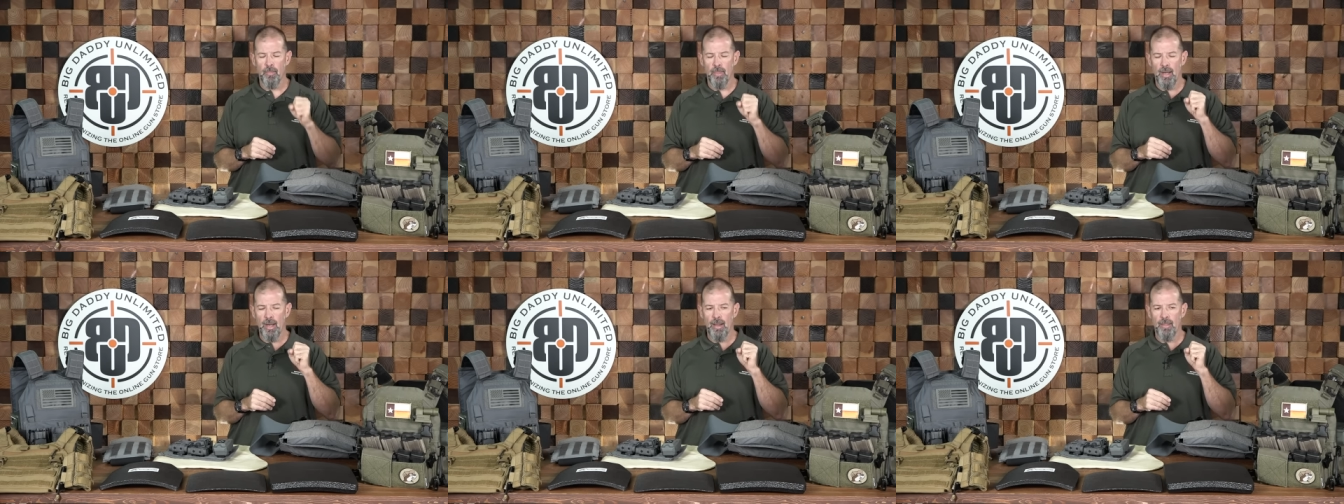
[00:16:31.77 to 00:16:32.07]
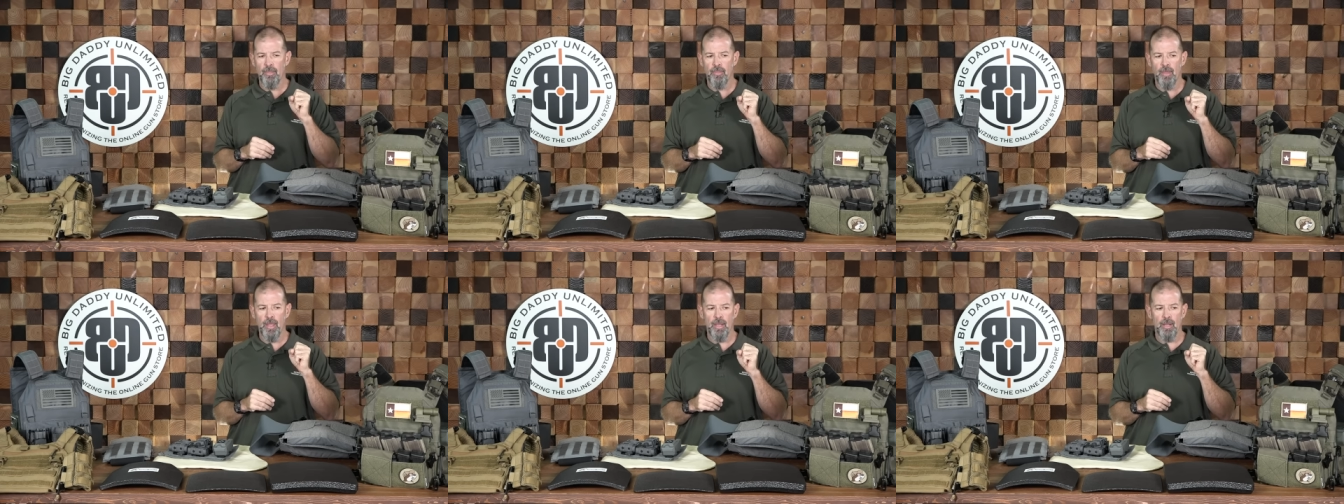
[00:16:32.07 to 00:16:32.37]
that I
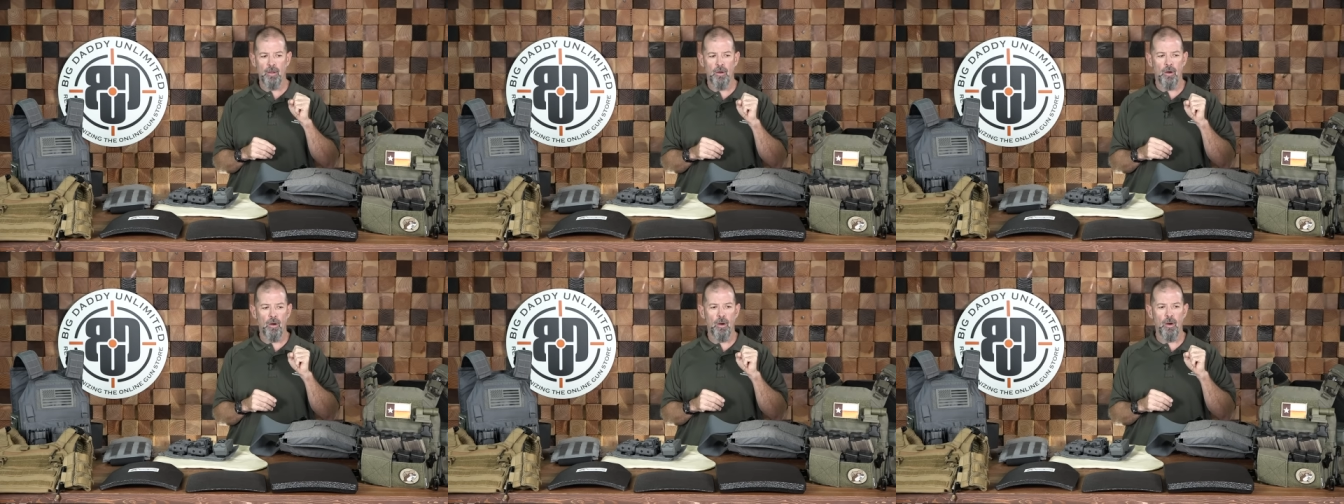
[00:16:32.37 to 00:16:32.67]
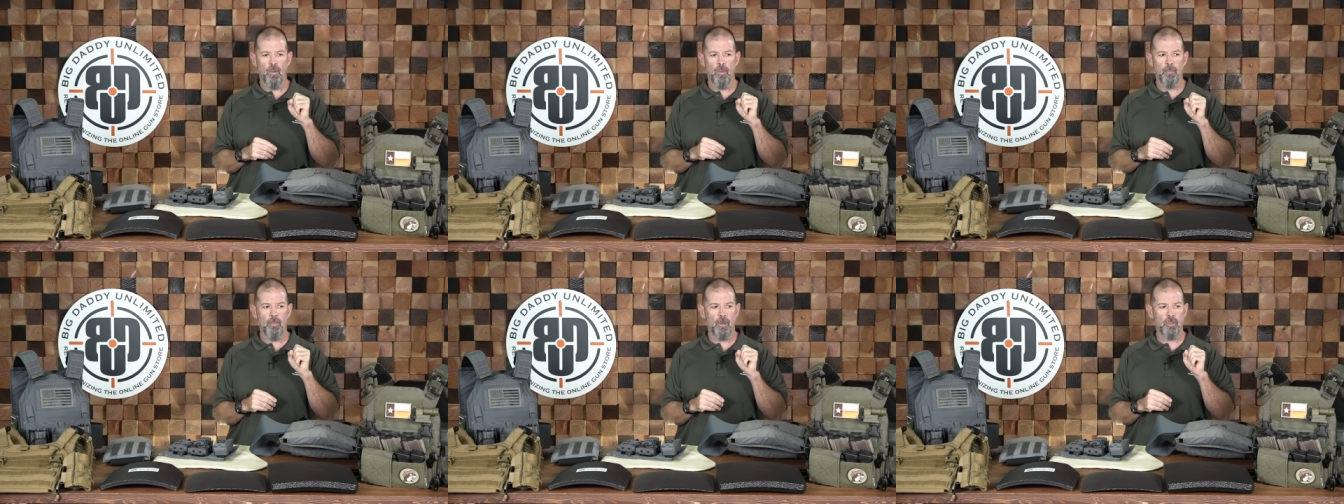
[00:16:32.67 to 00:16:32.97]
think
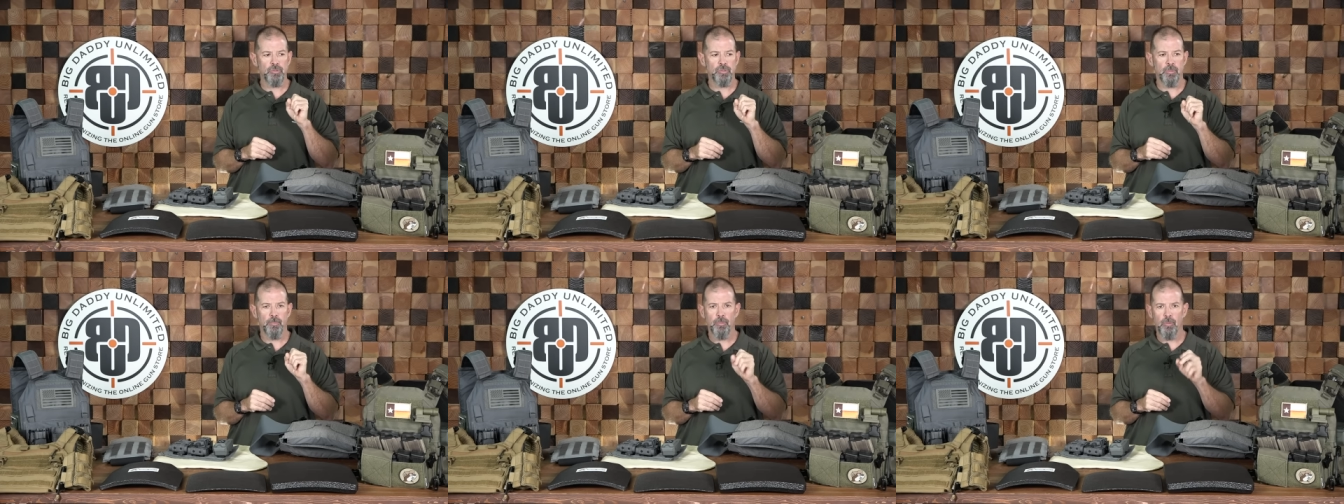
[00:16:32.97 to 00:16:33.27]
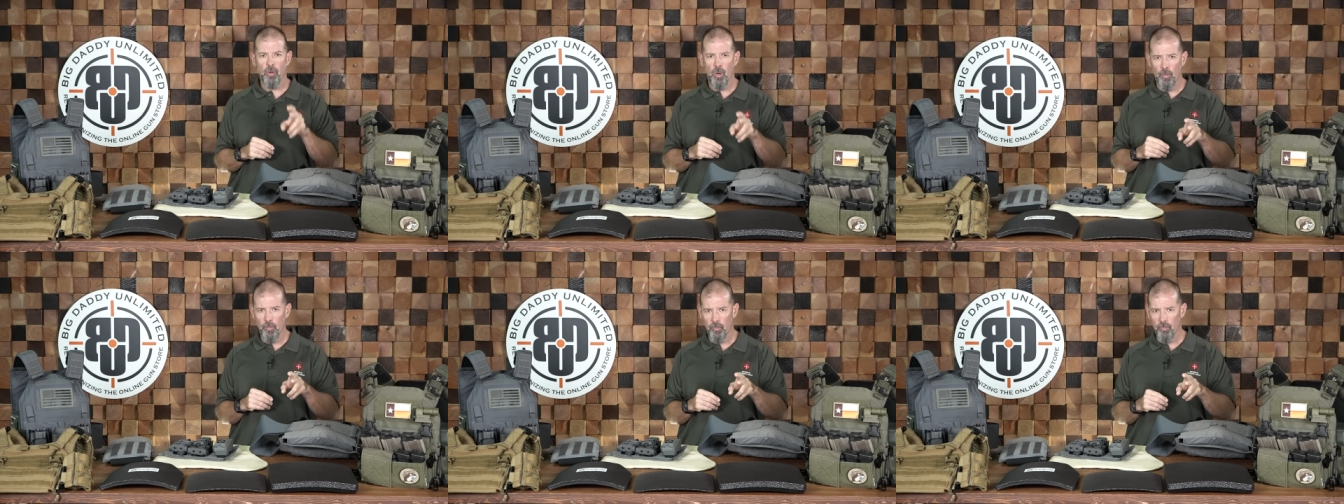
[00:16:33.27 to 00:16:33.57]
are the most
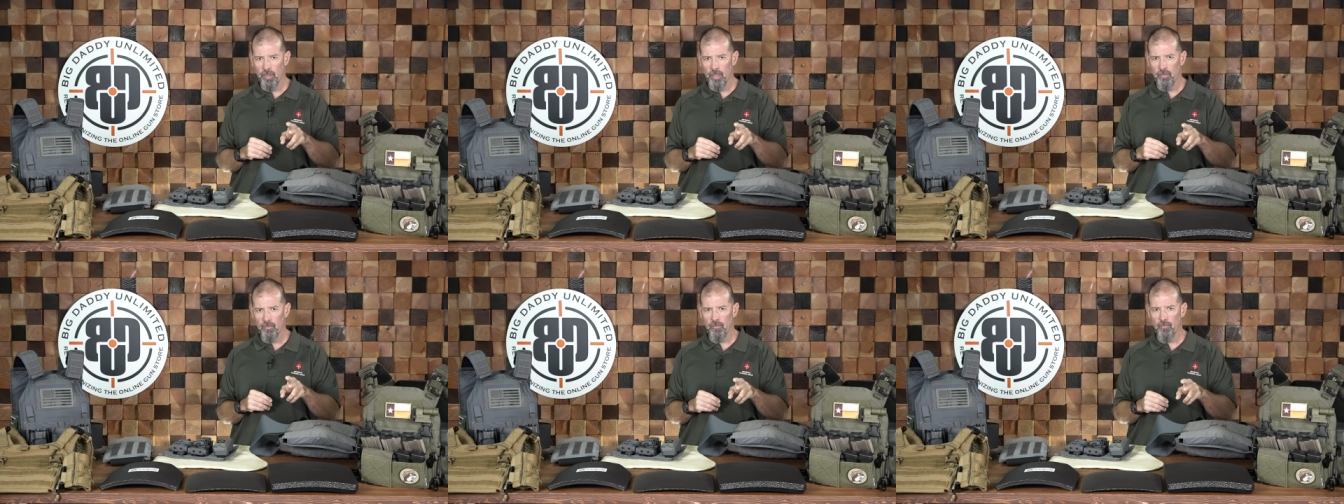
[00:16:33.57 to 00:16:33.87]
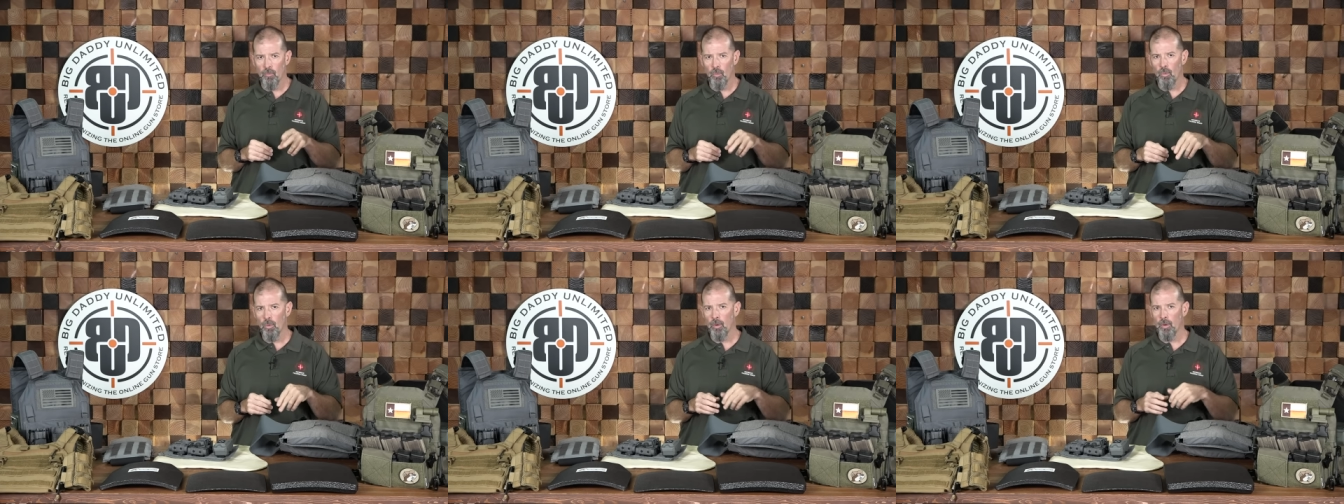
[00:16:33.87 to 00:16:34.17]
appropriate
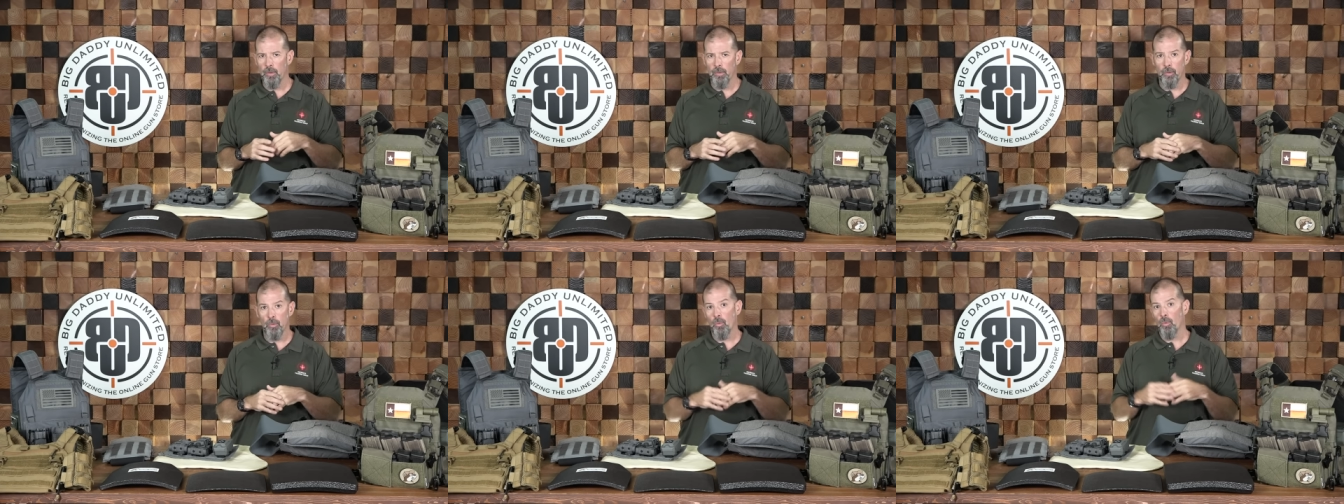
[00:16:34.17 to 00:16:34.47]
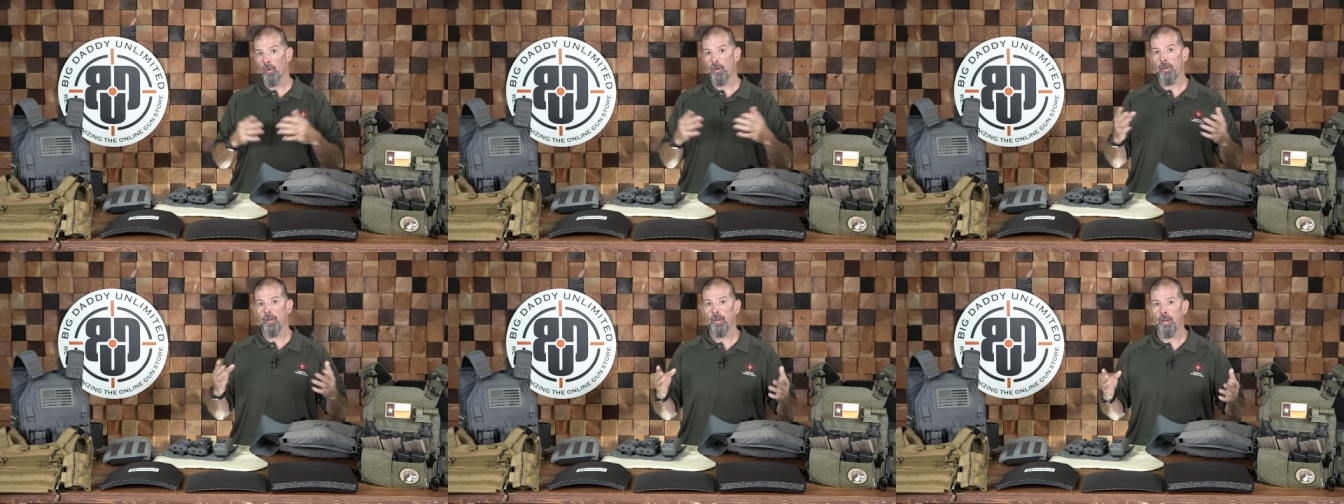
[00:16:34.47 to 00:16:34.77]
for your
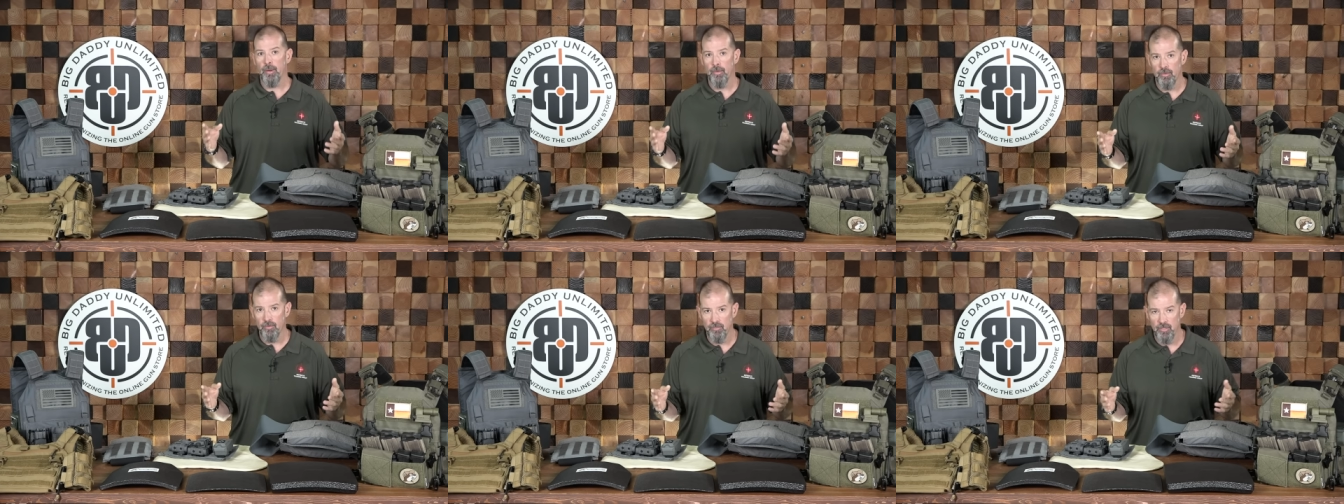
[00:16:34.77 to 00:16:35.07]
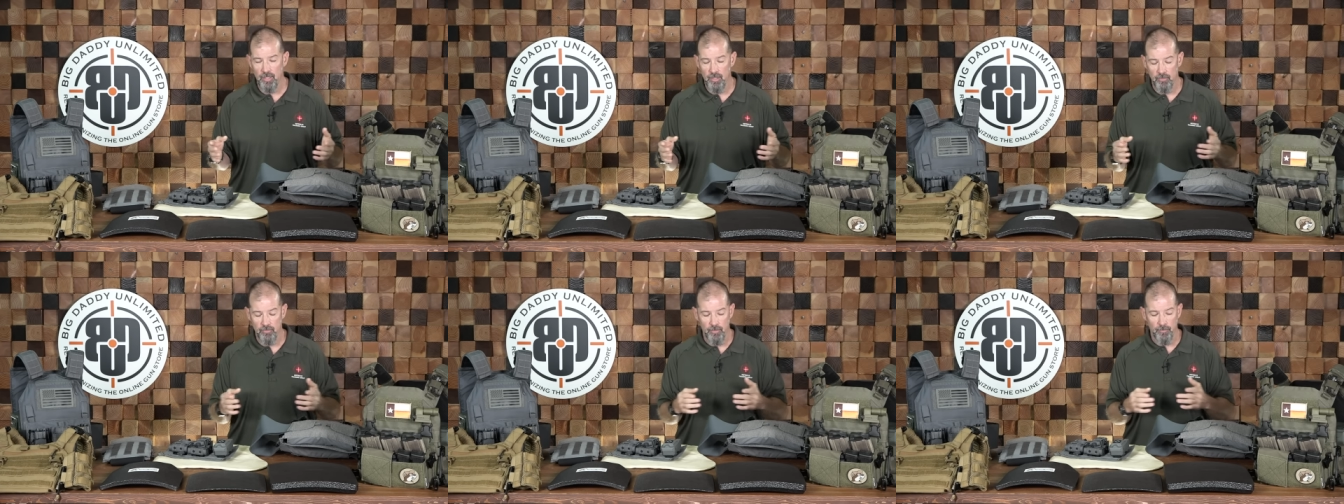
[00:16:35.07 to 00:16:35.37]
ordinary
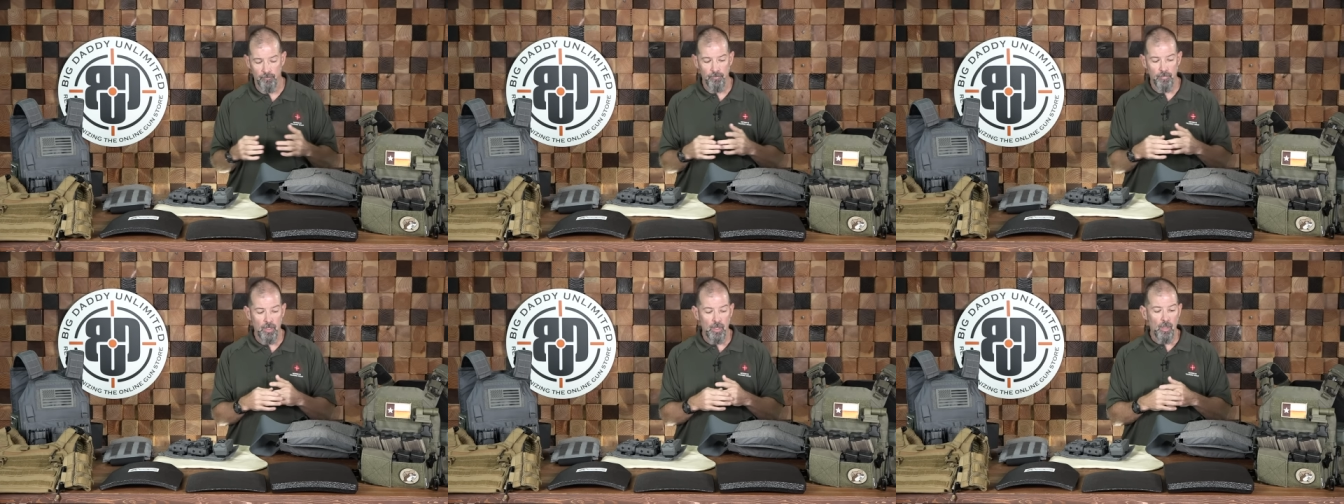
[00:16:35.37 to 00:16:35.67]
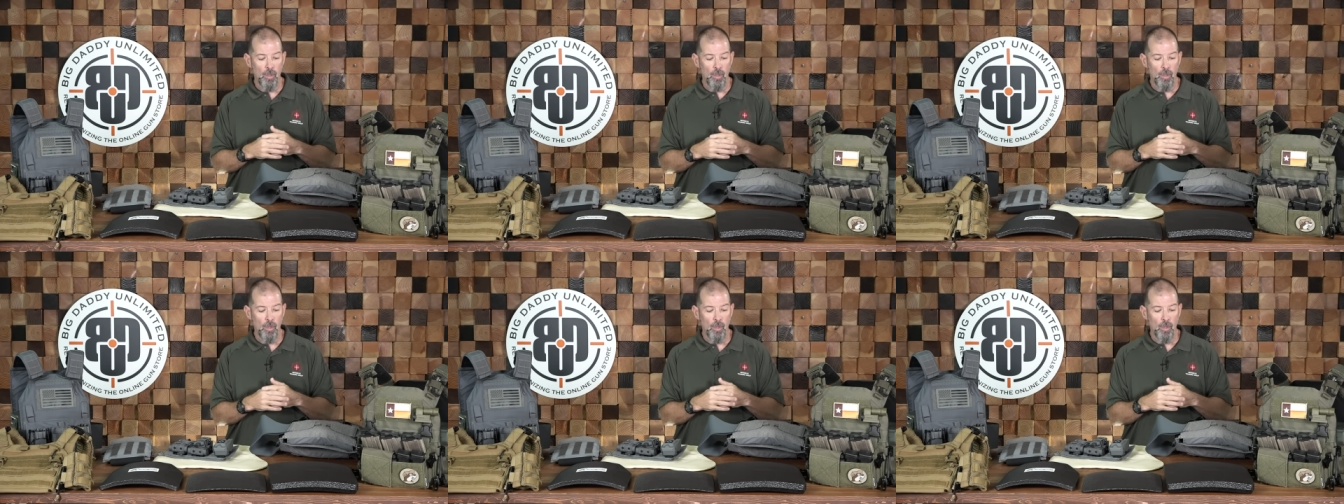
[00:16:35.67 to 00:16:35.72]
citizen.